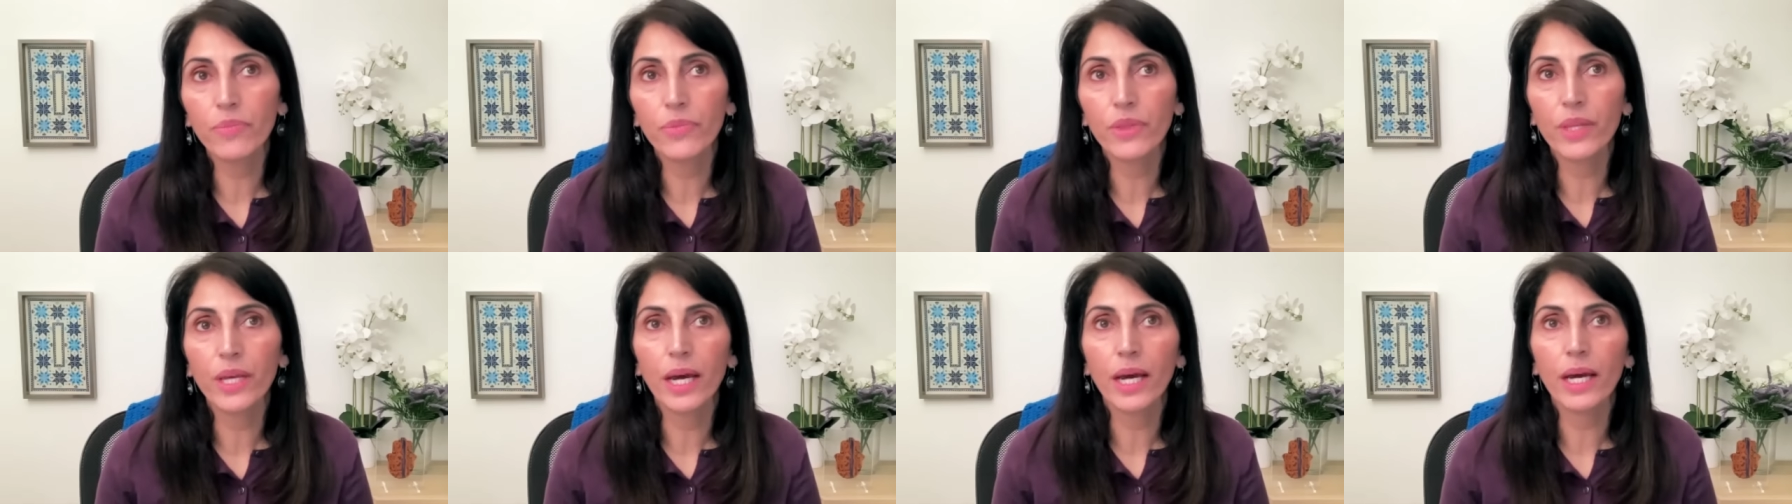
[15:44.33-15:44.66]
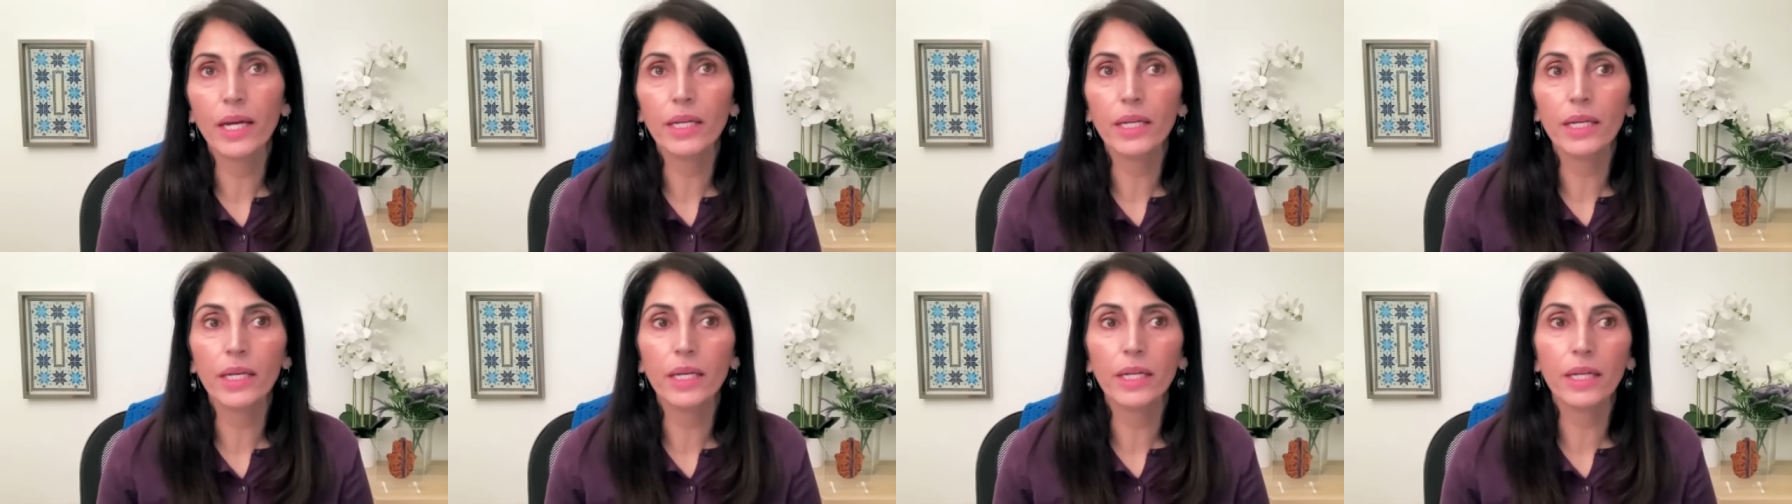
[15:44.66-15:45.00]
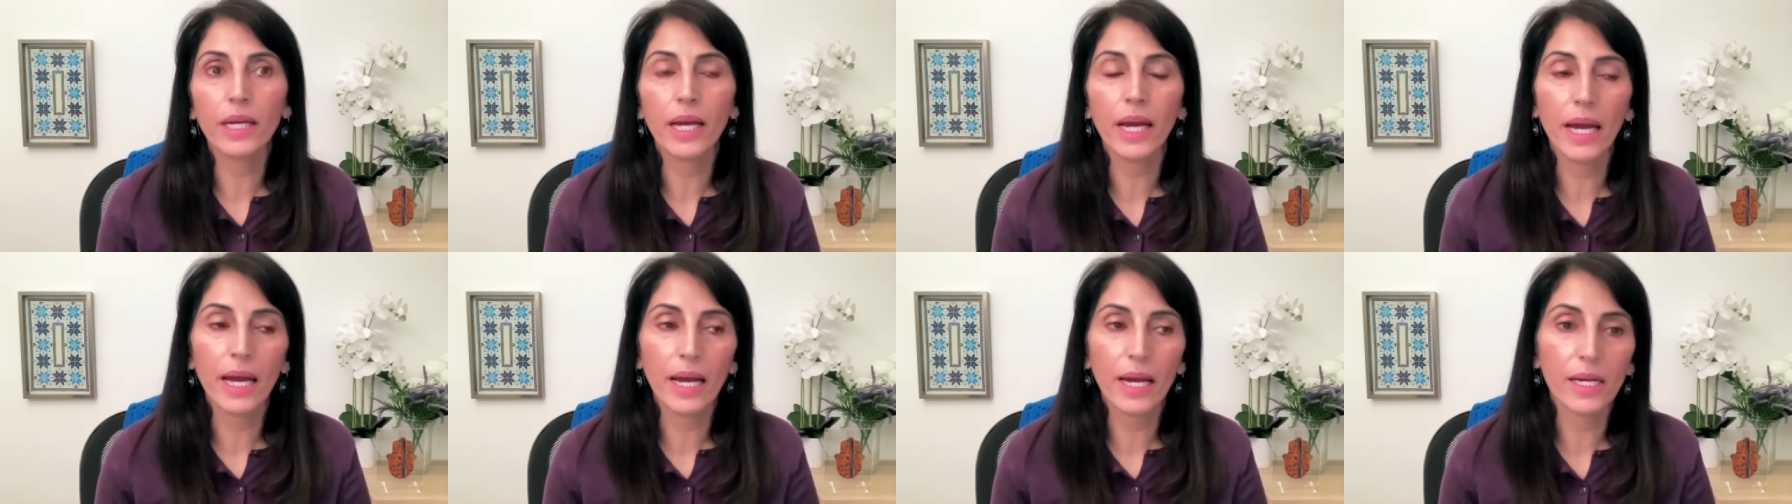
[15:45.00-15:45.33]
that it
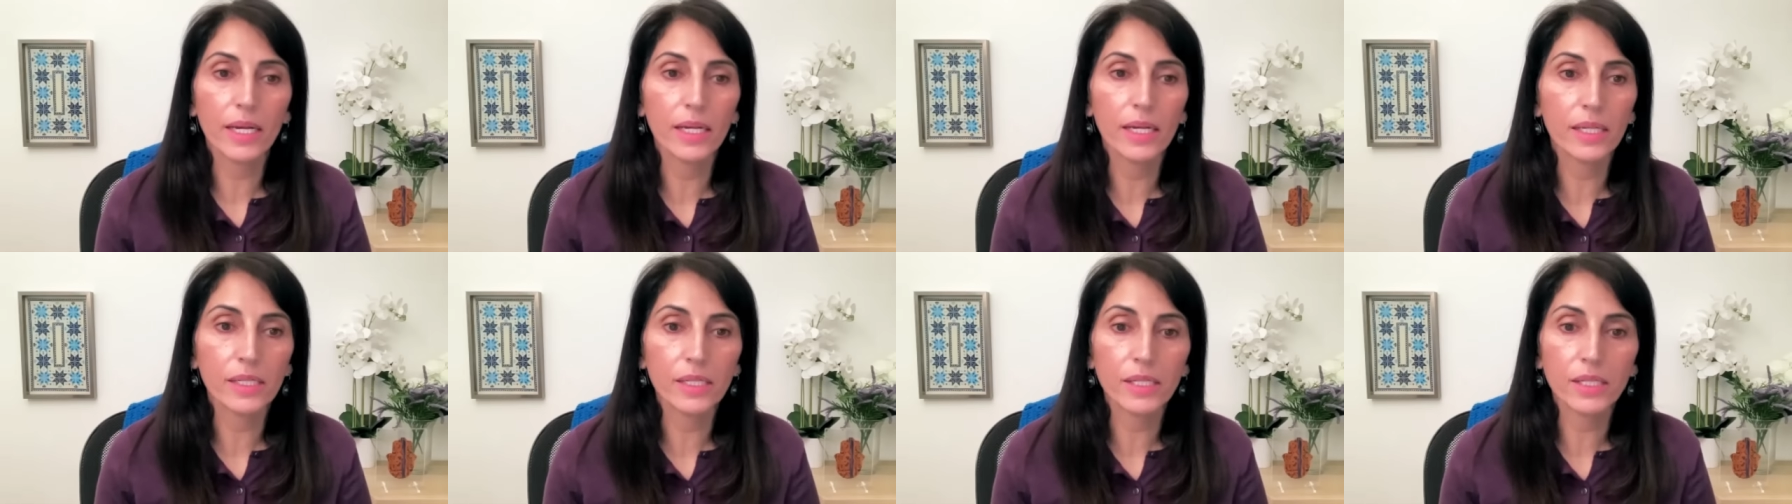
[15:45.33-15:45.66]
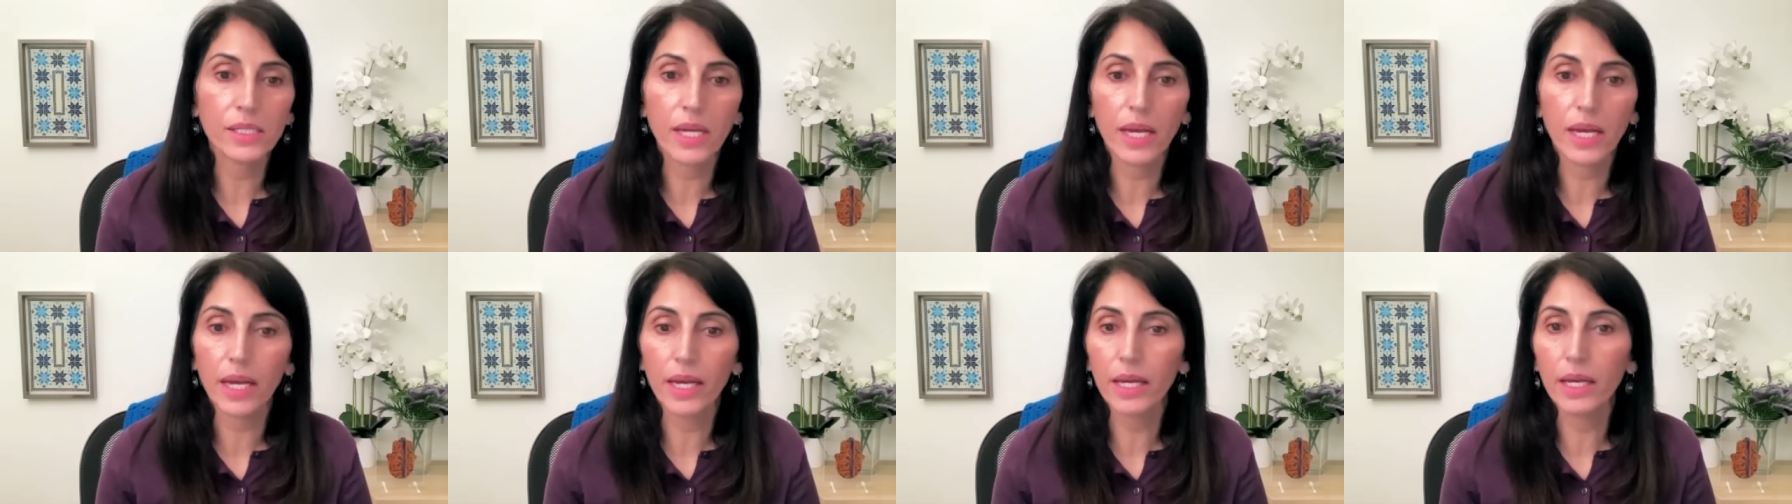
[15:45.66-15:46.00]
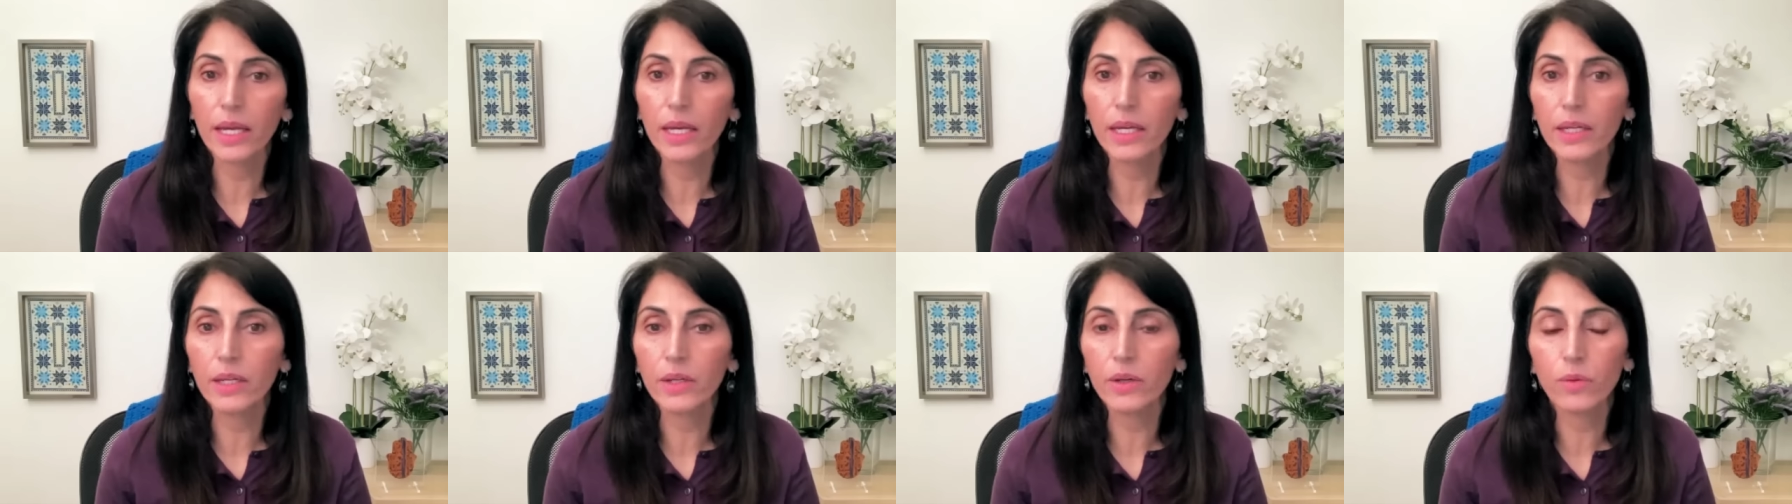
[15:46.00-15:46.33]
has
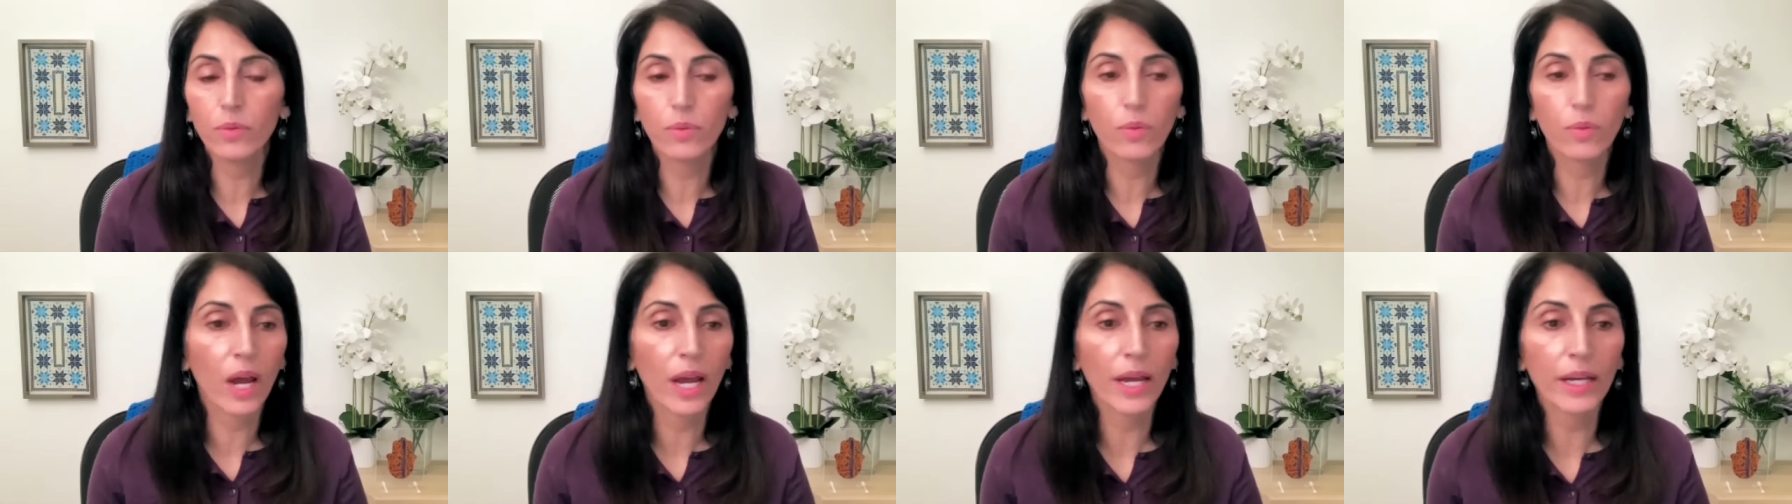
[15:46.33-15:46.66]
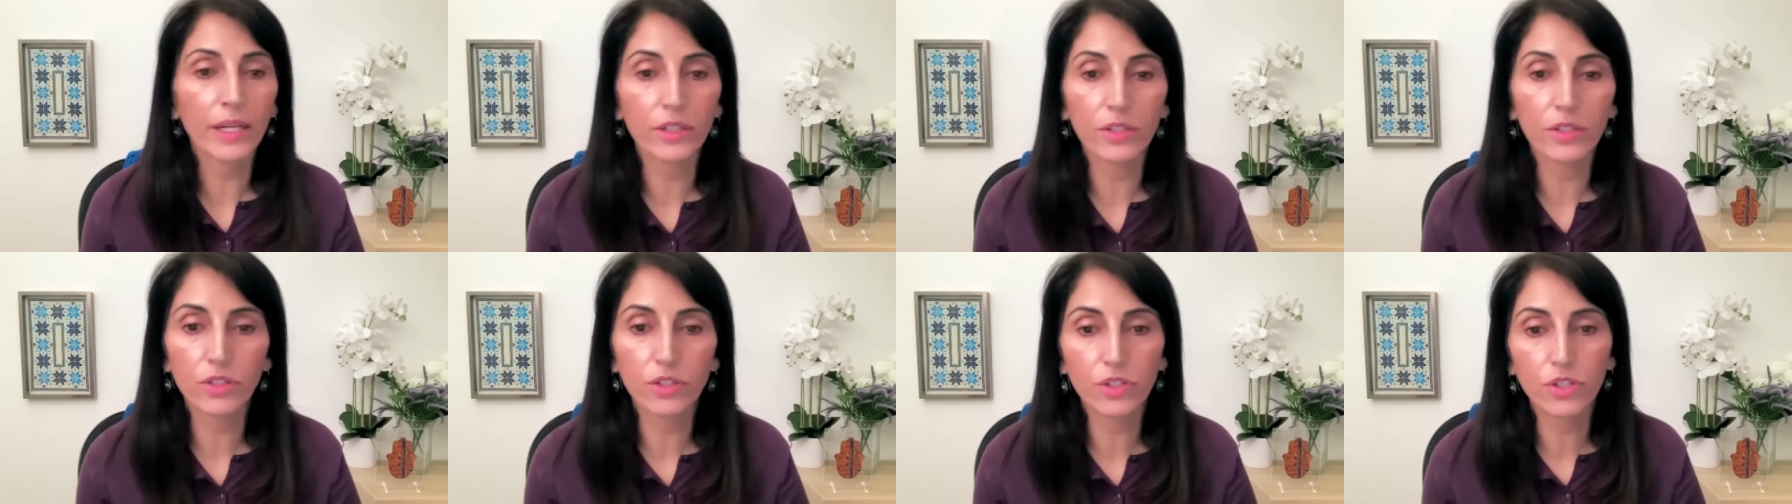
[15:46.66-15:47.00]
a right